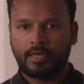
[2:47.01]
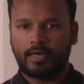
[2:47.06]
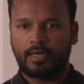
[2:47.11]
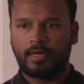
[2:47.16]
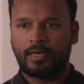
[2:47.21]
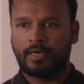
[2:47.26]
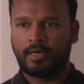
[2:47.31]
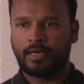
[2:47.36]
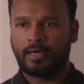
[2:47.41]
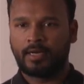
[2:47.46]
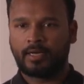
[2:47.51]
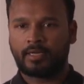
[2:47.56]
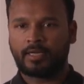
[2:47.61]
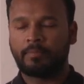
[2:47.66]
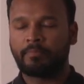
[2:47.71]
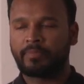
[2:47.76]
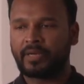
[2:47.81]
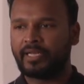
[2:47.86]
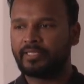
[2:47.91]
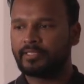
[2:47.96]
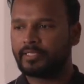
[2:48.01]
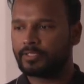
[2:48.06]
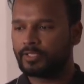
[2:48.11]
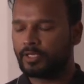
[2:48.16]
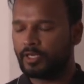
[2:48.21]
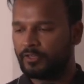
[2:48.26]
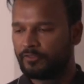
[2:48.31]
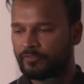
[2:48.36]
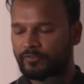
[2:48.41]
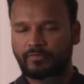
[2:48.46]
uh, comprises
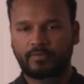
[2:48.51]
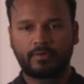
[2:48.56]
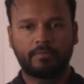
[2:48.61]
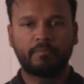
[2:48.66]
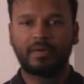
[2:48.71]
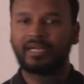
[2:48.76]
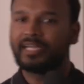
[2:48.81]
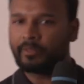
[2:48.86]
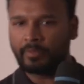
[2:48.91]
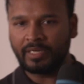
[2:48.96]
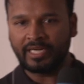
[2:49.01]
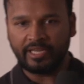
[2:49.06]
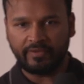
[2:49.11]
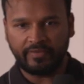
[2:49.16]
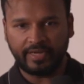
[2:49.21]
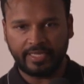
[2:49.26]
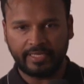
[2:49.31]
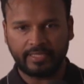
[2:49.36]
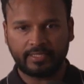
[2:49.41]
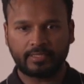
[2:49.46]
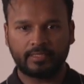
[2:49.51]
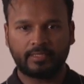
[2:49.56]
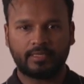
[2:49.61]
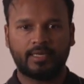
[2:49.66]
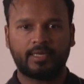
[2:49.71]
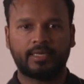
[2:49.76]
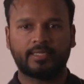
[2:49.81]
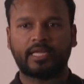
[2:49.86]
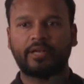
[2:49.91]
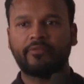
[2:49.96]
of multiple DVTs
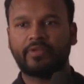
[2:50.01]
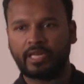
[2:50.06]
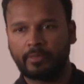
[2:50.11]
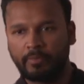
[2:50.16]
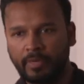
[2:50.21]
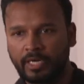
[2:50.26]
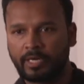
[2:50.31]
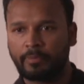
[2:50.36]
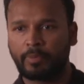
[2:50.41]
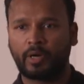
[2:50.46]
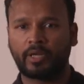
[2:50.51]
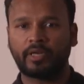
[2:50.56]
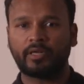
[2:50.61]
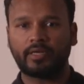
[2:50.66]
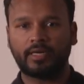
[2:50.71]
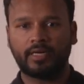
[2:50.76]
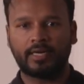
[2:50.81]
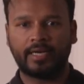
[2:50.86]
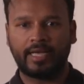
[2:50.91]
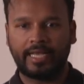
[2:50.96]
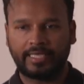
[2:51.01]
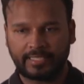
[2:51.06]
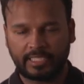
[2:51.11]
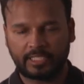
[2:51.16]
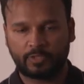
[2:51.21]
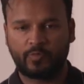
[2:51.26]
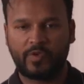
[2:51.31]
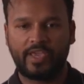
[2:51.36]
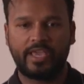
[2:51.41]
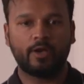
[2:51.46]
uh, that we can build upon, uh,
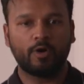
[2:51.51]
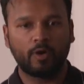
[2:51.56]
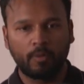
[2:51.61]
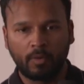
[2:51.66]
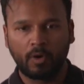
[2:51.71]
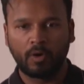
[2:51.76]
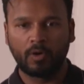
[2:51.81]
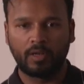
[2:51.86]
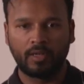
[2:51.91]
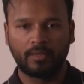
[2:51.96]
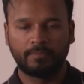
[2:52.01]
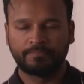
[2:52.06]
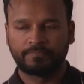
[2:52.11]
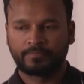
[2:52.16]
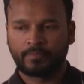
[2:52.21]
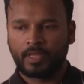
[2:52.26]
SSV, OBOL.